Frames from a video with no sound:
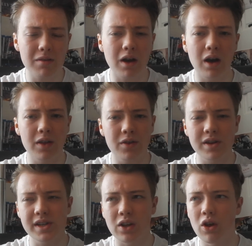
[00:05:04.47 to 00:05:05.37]
There
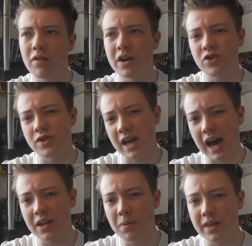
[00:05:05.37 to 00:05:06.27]
was a lot of issues I
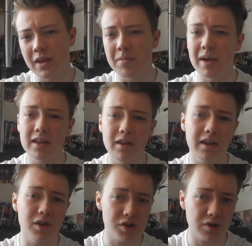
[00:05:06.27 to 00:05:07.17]
had with it, mainly in
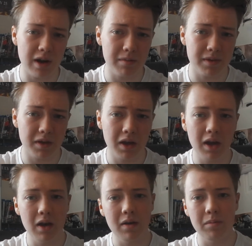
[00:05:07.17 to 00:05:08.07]
the script.
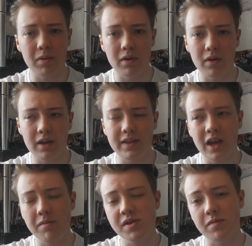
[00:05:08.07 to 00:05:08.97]
But in
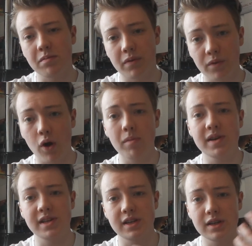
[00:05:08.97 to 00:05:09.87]
terms of
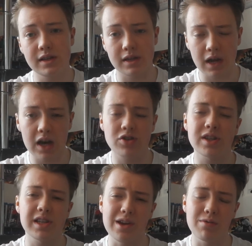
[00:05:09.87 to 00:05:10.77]
performances and action
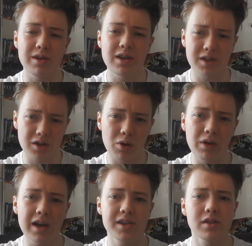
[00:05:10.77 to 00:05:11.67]
sequences and all
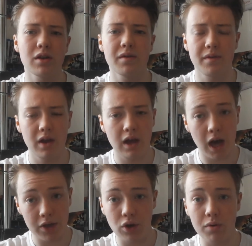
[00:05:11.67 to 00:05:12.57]
that stuff, I
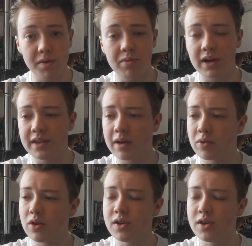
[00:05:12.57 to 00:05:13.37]
thought it was pretty damn good.